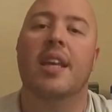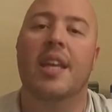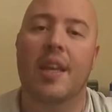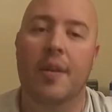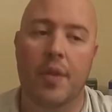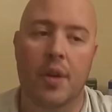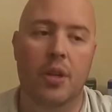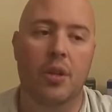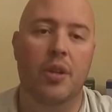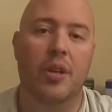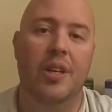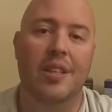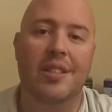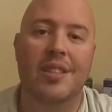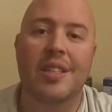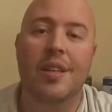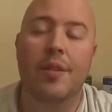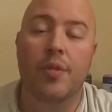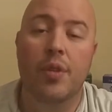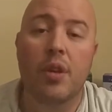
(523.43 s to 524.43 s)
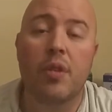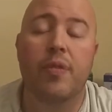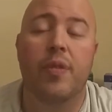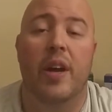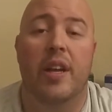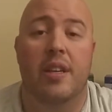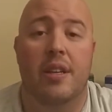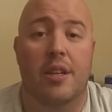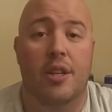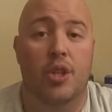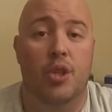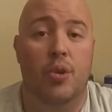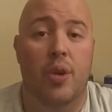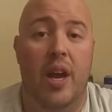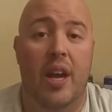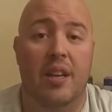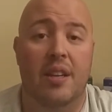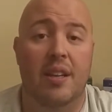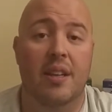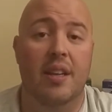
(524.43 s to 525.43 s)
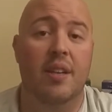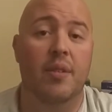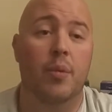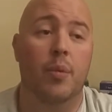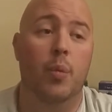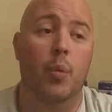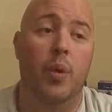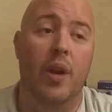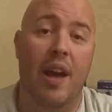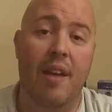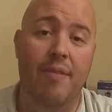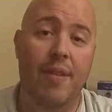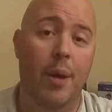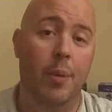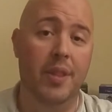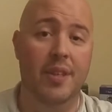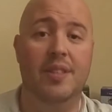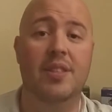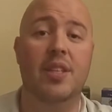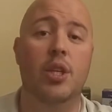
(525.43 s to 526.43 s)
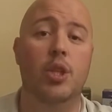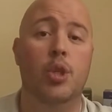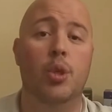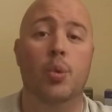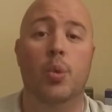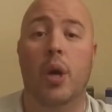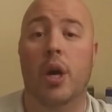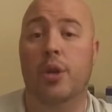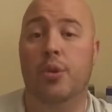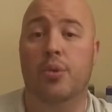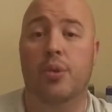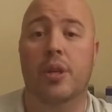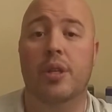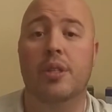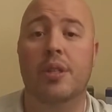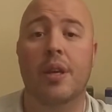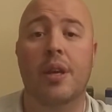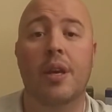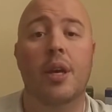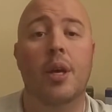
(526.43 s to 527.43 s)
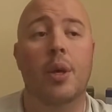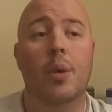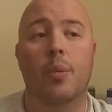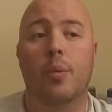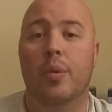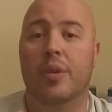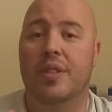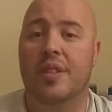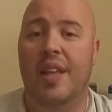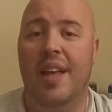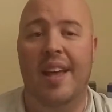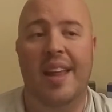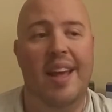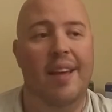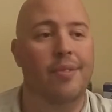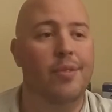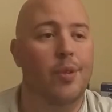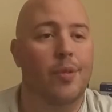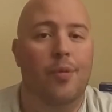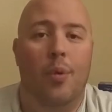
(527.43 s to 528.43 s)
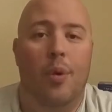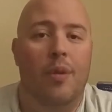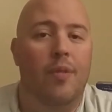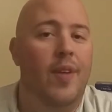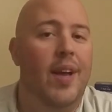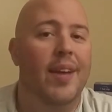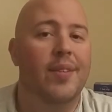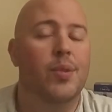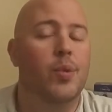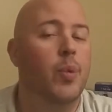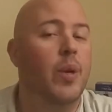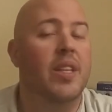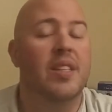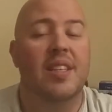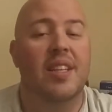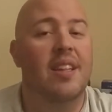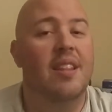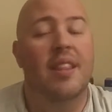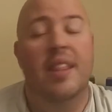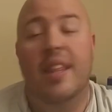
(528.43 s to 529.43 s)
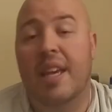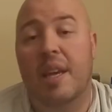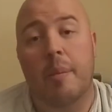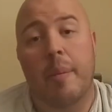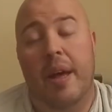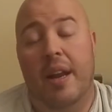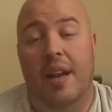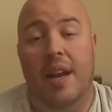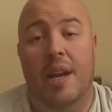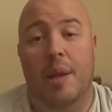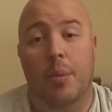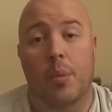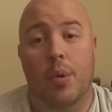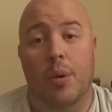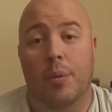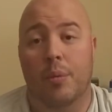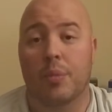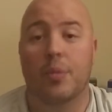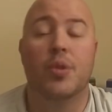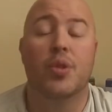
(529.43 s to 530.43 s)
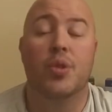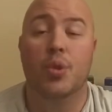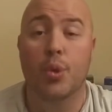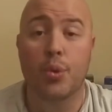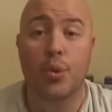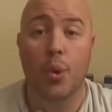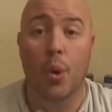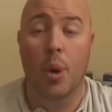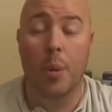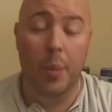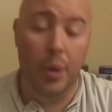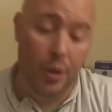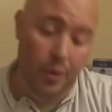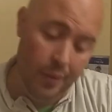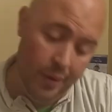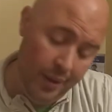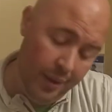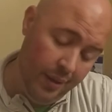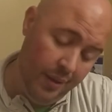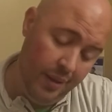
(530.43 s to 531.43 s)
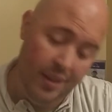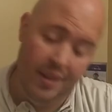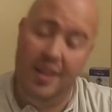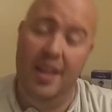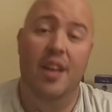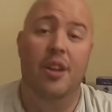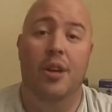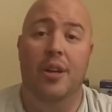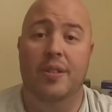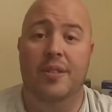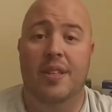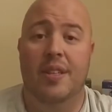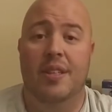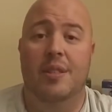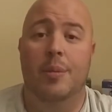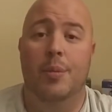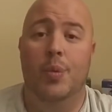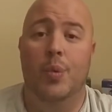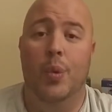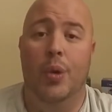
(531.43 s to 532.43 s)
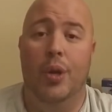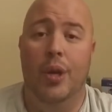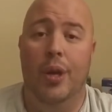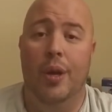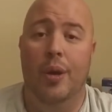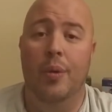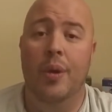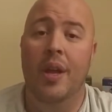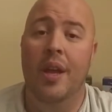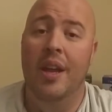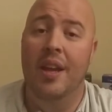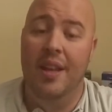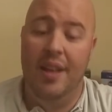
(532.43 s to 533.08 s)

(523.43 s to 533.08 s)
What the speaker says: Give it a look and see if you find it distracting. What I found with the C200s was that after 4 or 5 swings, I didn't think about it anymore. It was new normal, and all systems were go.